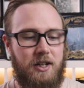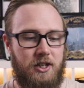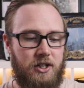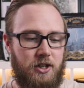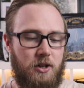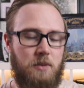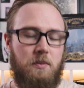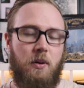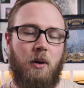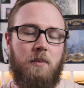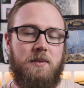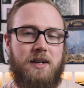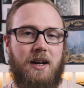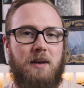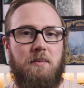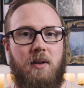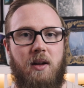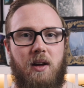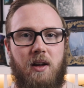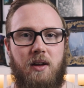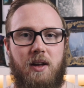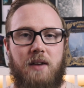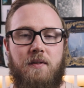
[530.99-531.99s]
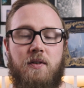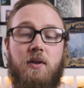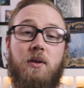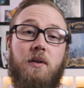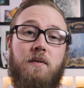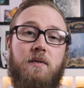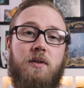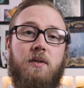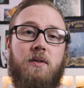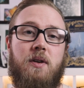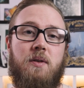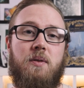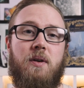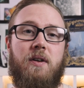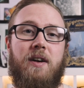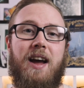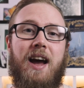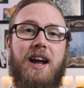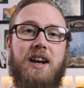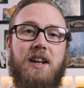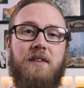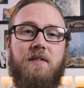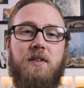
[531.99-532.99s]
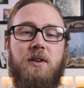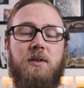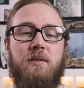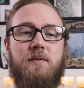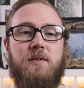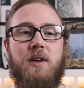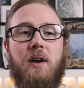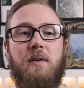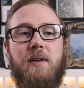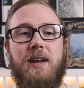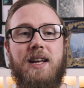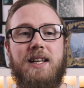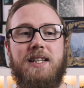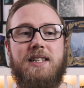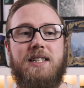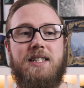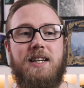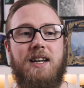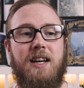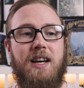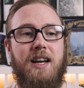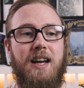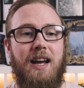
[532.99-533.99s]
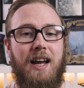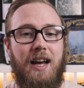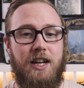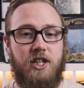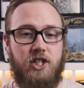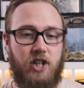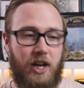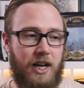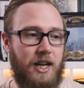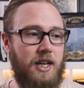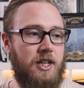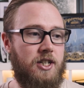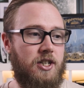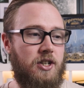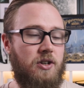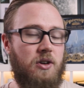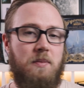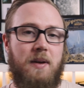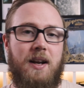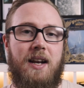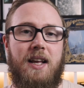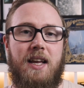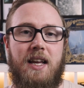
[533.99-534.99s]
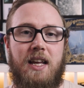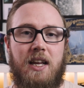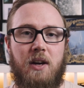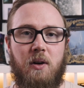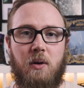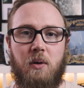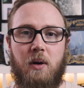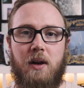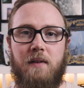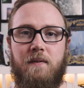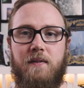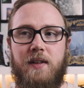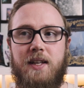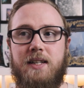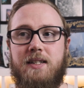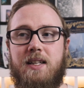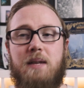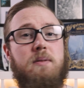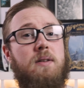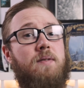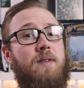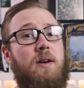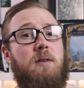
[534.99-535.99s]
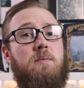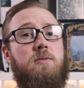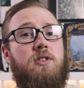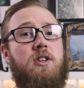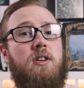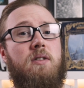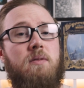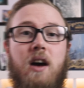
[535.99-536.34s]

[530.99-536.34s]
Do pop down below if you're a Fury Warrior and if you've noticed a change in your ability or if these tips have helped you.